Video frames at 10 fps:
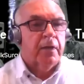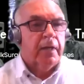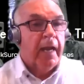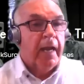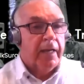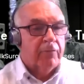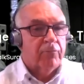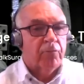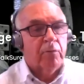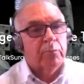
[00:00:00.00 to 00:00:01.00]
gain
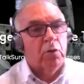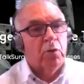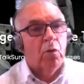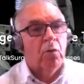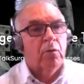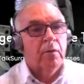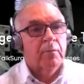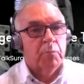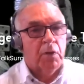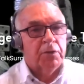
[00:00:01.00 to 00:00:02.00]
from your
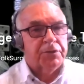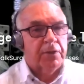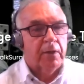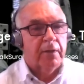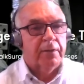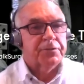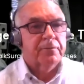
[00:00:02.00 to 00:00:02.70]
masterclass?